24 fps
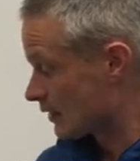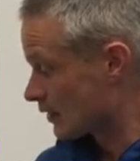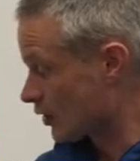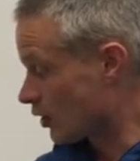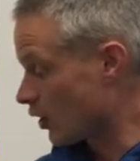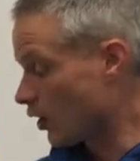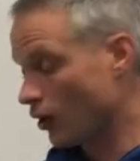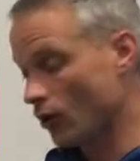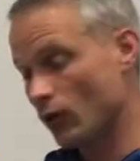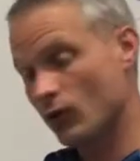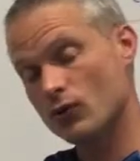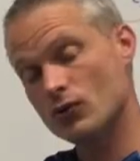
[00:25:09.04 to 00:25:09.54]

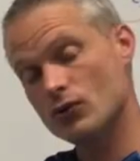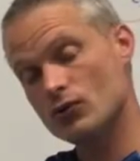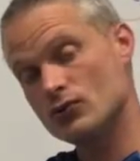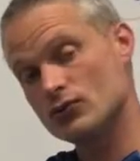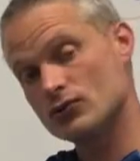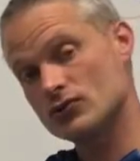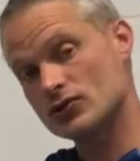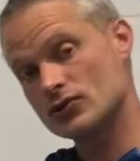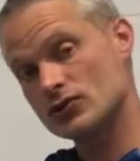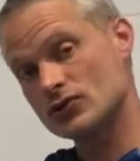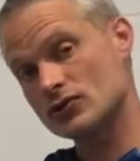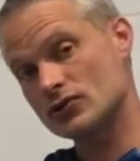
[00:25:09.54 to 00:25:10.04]

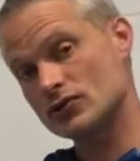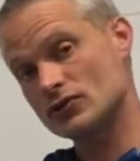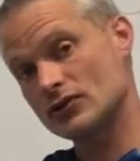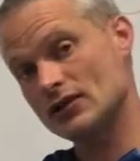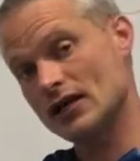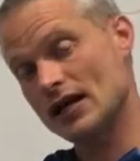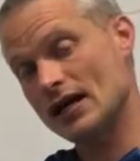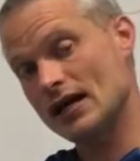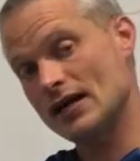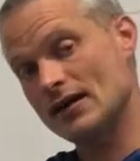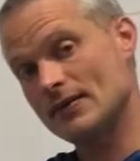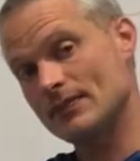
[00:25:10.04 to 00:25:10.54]
cold
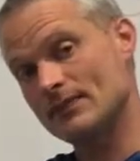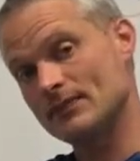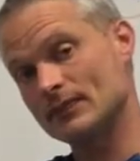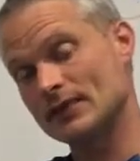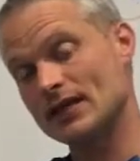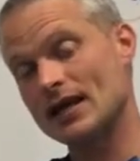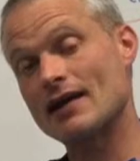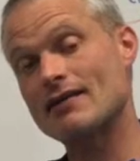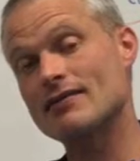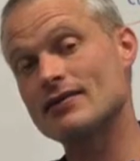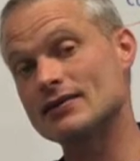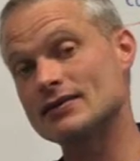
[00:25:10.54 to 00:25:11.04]

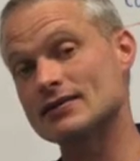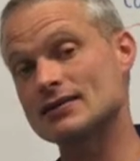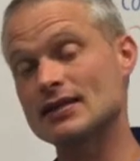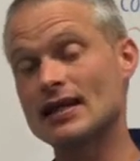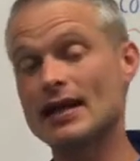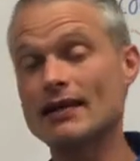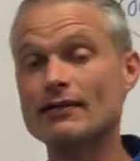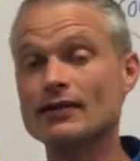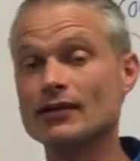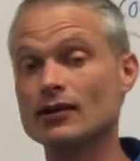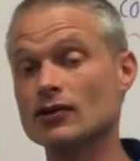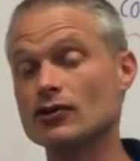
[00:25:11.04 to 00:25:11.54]
currents
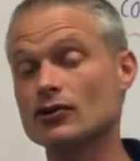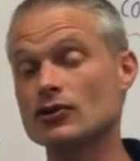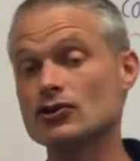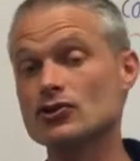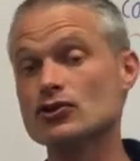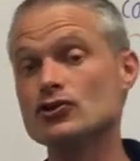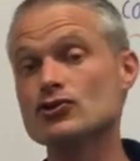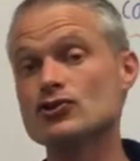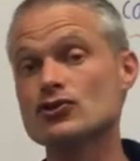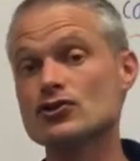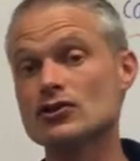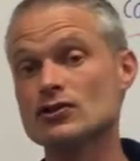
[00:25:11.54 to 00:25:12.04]
carry a lot of
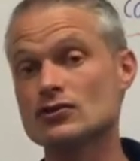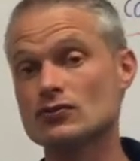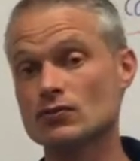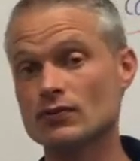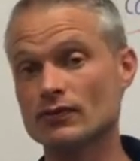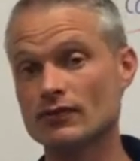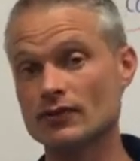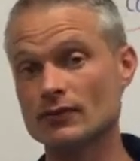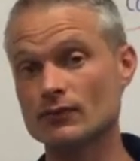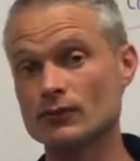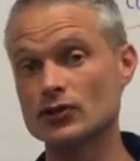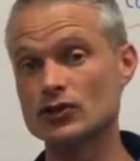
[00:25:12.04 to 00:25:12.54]
nutrients
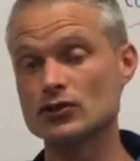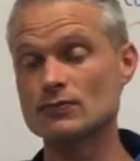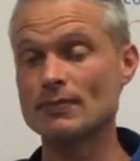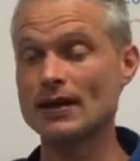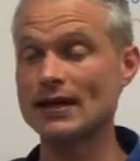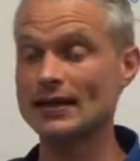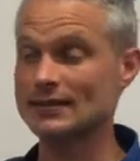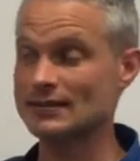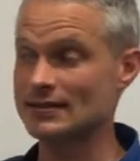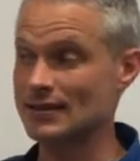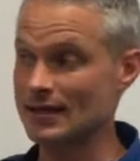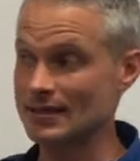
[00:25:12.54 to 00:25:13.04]
with them, which
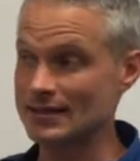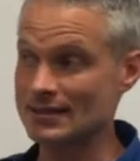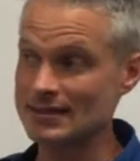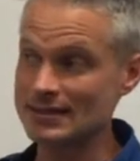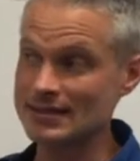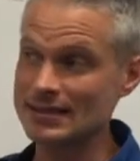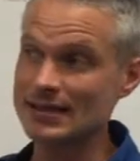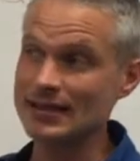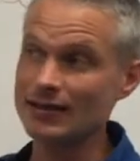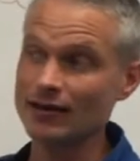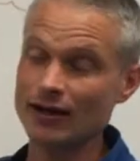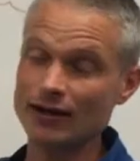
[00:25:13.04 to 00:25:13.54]
makes our
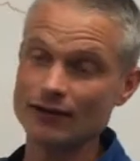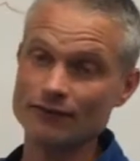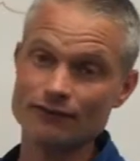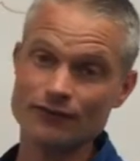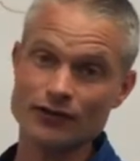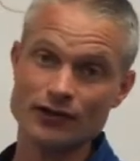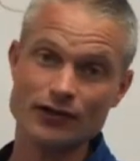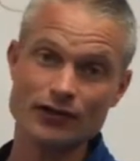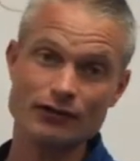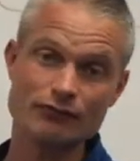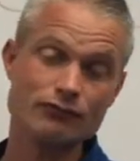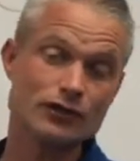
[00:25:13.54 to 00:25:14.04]
sea life
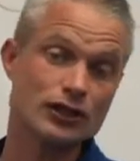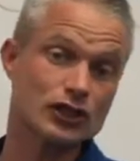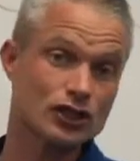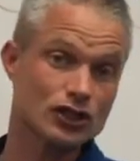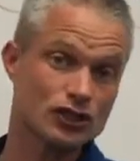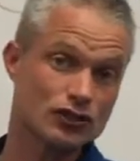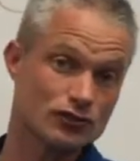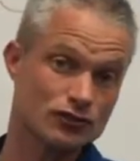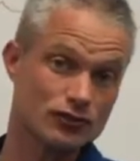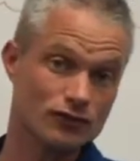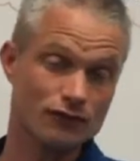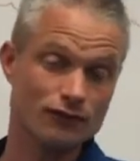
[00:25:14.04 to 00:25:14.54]
very
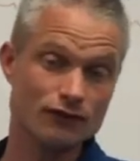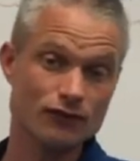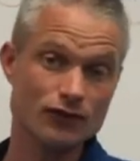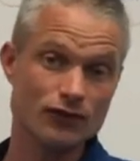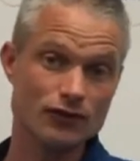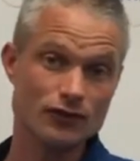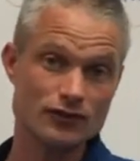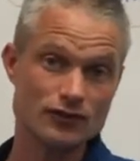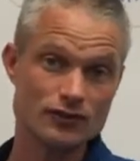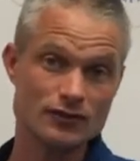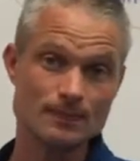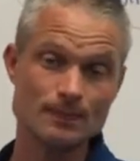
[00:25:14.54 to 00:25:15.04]
rich and
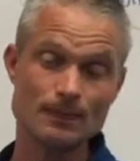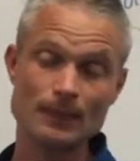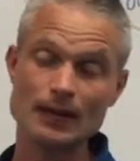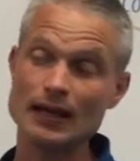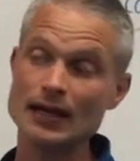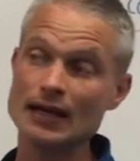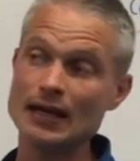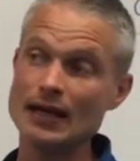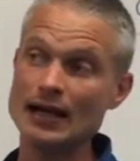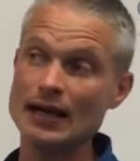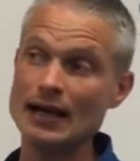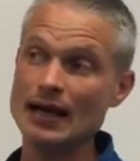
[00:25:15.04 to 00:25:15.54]
diverse,
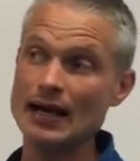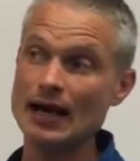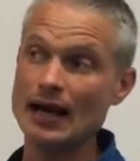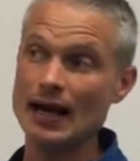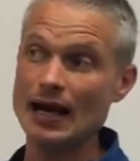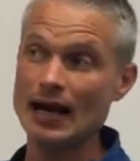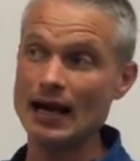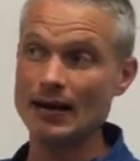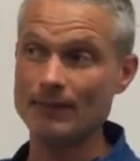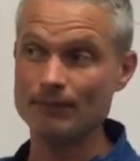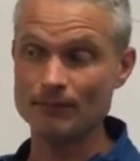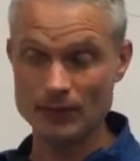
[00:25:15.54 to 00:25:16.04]

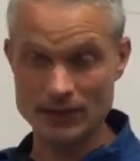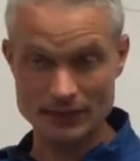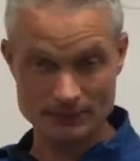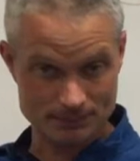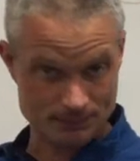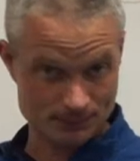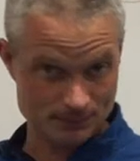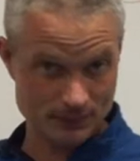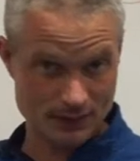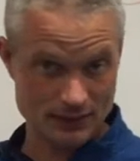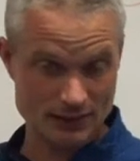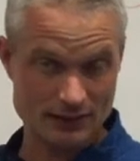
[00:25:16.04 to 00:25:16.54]
but
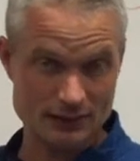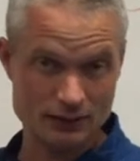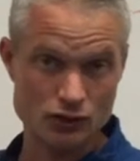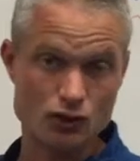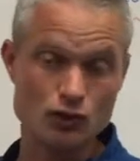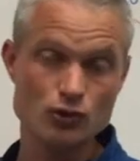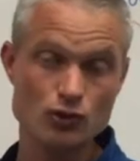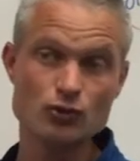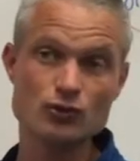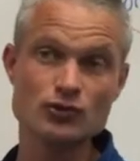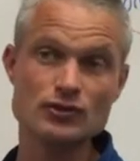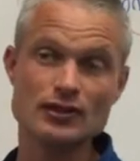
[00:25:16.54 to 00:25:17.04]

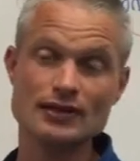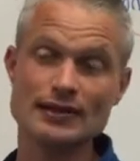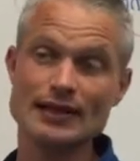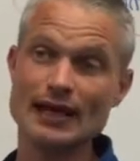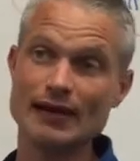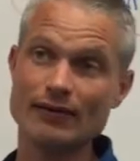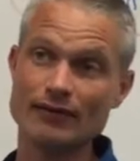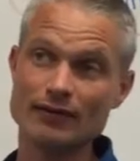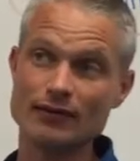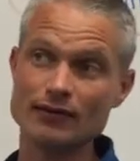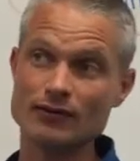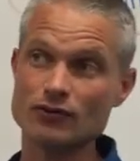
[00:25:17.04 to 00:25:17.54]
cools it
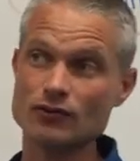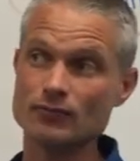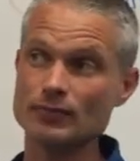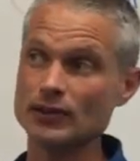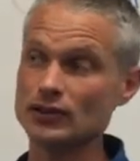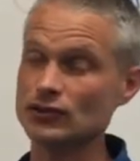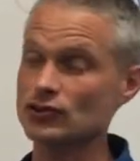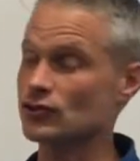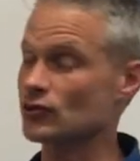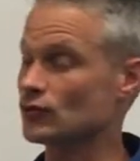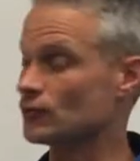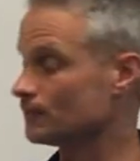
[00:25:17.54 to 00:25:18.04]
down a little
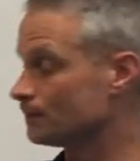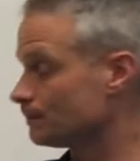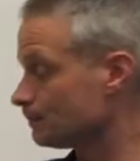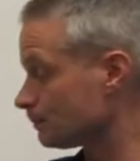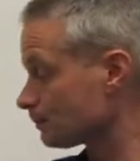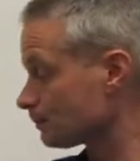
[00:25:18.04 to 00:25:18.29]
bit too.